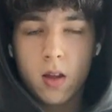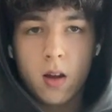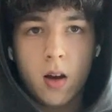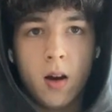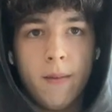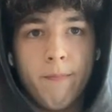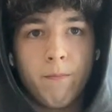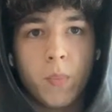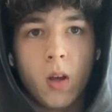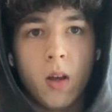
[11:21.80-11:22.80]
Um,
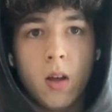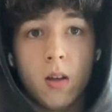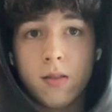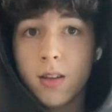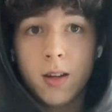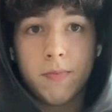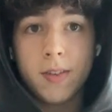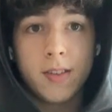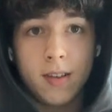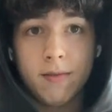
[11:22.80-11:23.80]
Sleep is
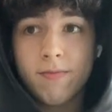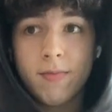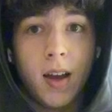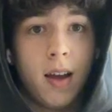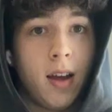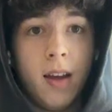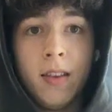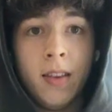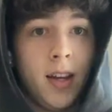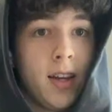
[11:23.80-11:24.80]
a
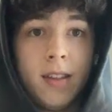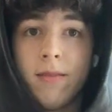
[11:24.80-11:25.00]
like